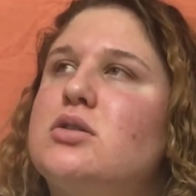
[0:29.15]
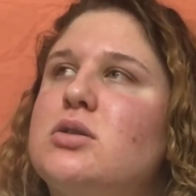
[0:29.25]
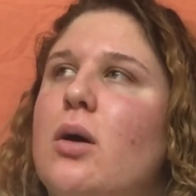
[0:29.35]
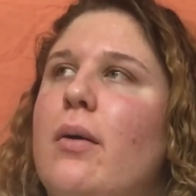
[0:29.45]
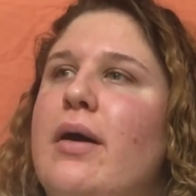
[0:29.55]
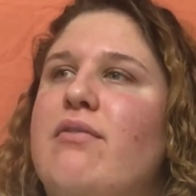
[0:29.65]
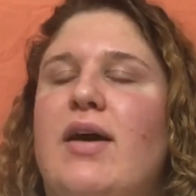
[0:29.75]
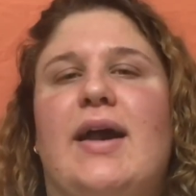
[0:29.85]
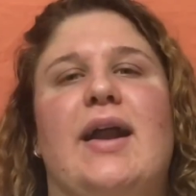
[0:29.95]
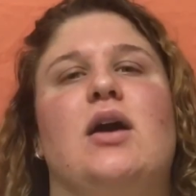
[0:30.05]
So, if
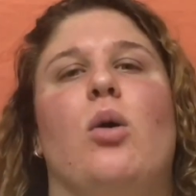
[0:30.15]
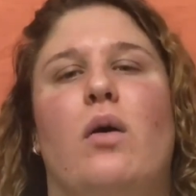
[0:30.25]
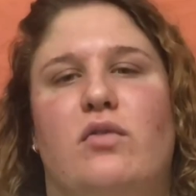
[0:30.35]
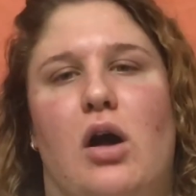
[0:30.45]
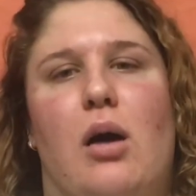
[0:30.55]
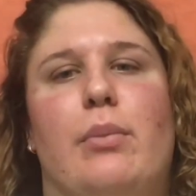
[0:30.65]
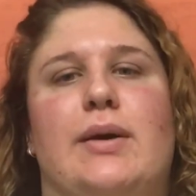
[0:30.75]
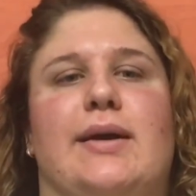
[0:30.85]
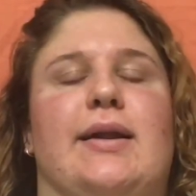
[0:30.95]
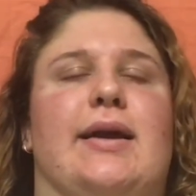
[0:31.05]
I kind of go off
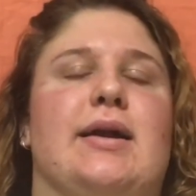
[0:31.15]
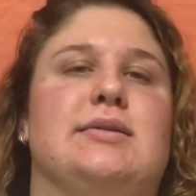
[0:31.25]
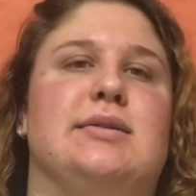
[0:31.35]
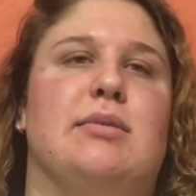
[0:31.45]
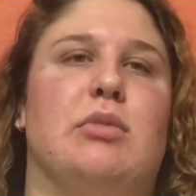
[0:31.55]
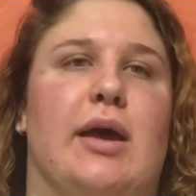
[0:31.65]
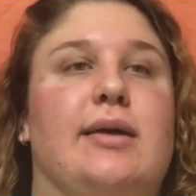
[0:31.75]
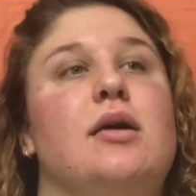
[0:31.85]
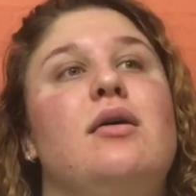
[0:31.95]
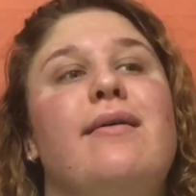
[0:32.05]
topic and I kind of seem
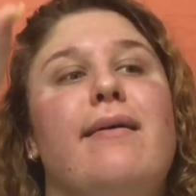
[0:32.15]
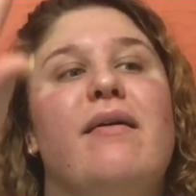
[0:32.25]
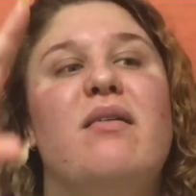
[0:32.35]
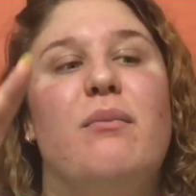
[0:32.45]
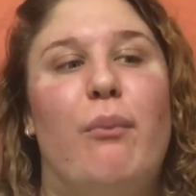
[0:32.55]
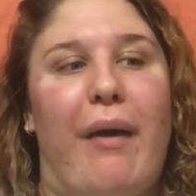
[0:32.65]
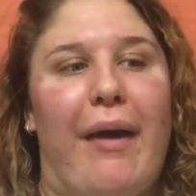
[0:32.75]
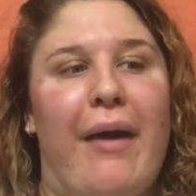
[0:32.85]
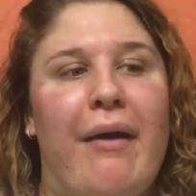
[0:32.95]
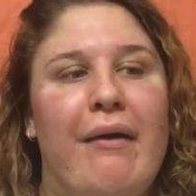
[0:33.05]
like
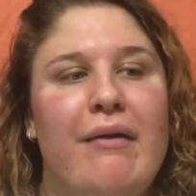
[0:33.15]
meh,